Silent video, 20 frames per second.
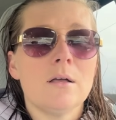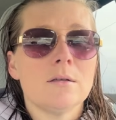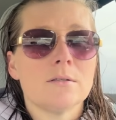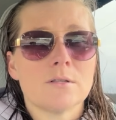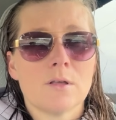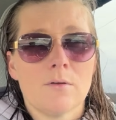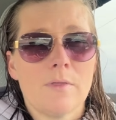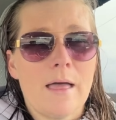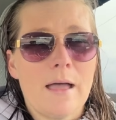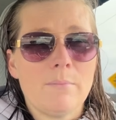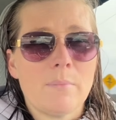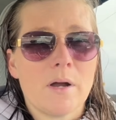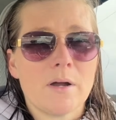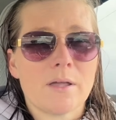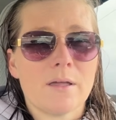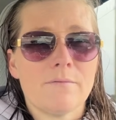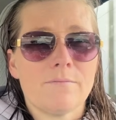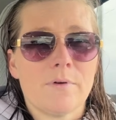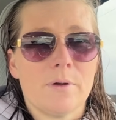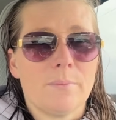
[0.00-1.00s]
So that
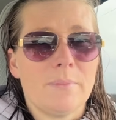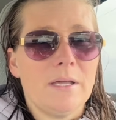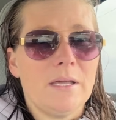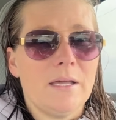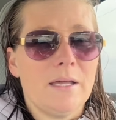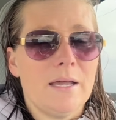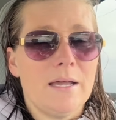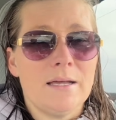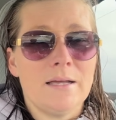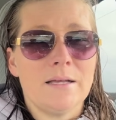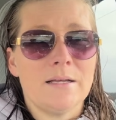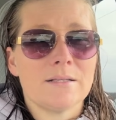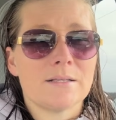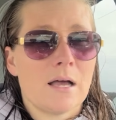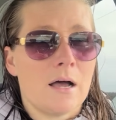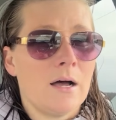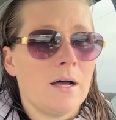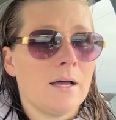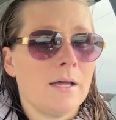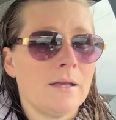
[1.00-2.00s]
market for me is
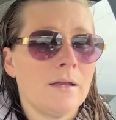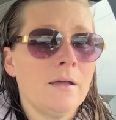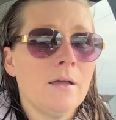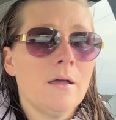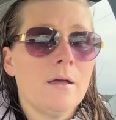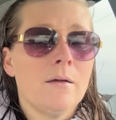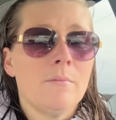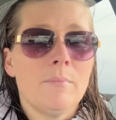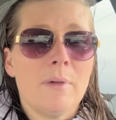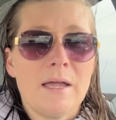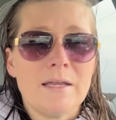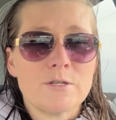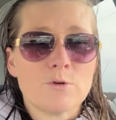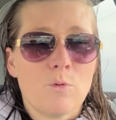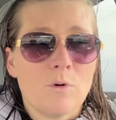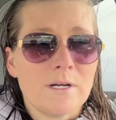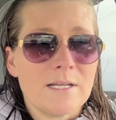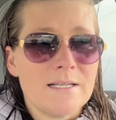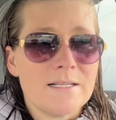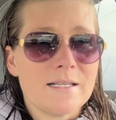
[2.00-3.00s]
on May
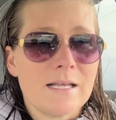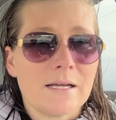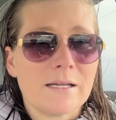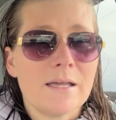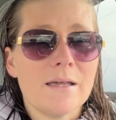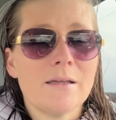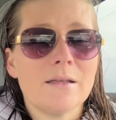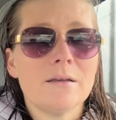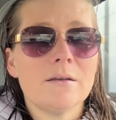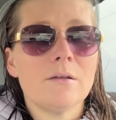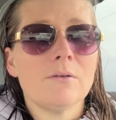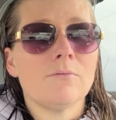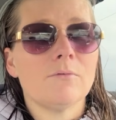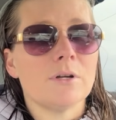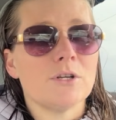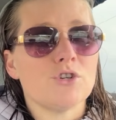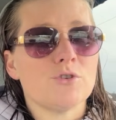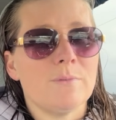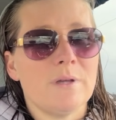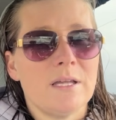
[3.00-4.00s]
22nd,
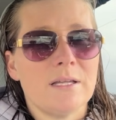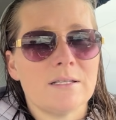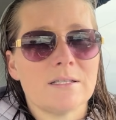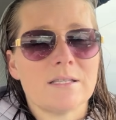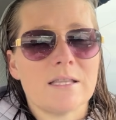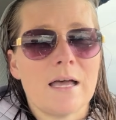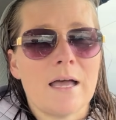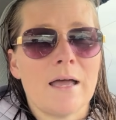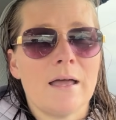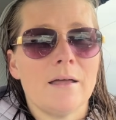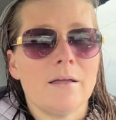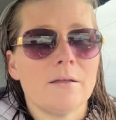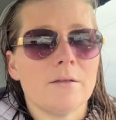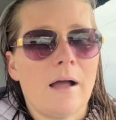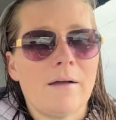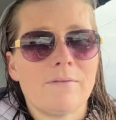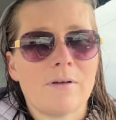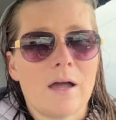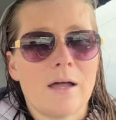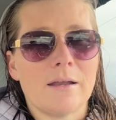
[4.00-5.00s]
which means that
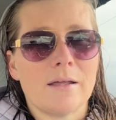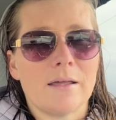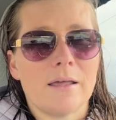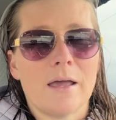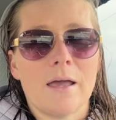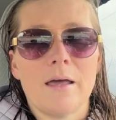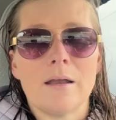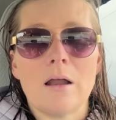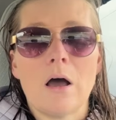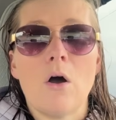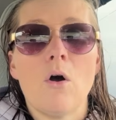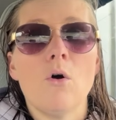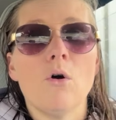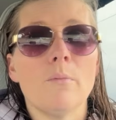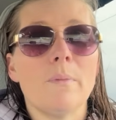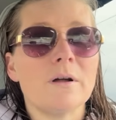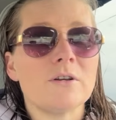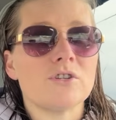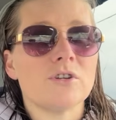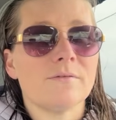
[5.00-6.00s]
I've got to get a whole
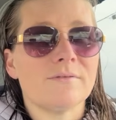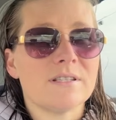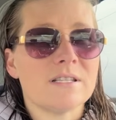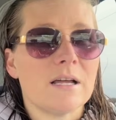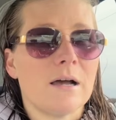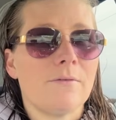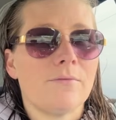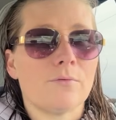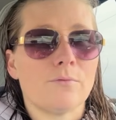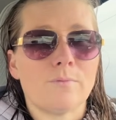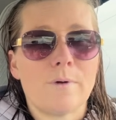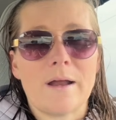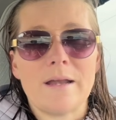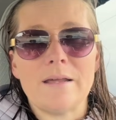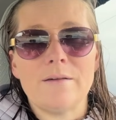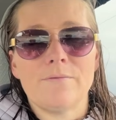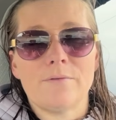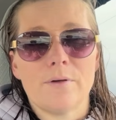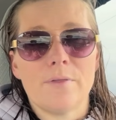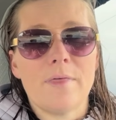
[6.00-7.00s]
bunch of stuff
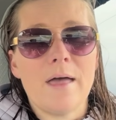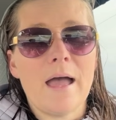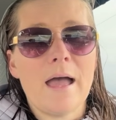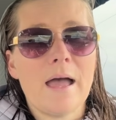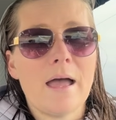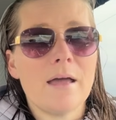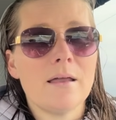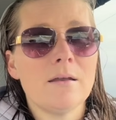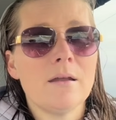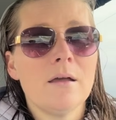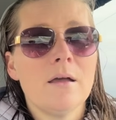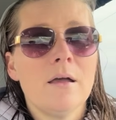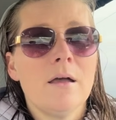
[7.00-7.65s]
ready for that.